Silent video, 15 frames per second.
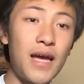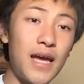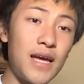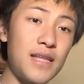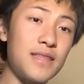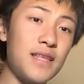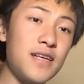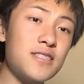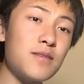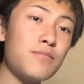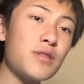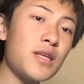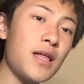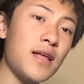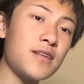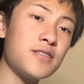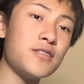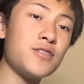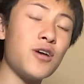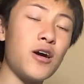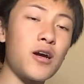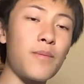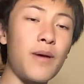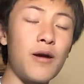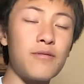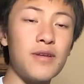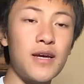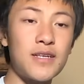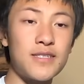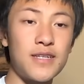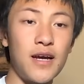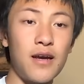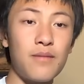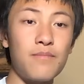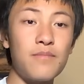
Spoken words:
And that's something I'd like to talk about next time.